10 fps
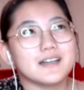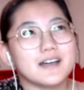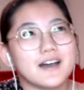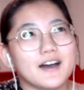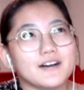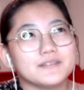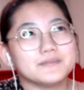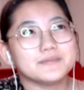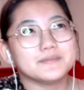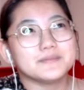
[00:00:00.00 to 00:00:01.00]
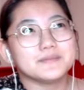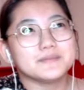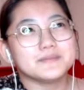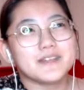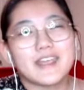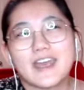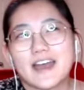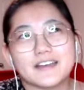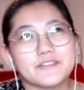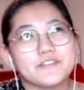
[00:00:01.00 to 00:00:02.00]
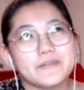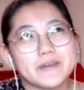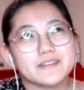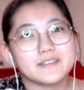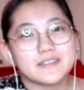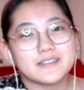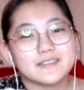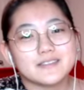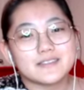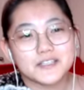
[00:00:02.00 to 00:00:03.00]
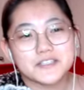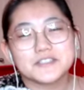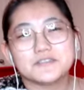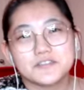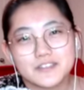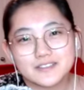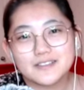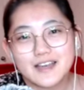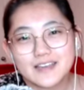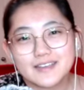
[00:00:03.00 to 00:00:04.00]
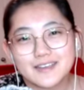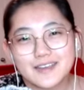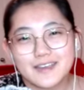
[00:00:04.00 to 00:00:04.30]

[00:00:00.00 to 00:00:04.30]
yeah, the female lead does feel like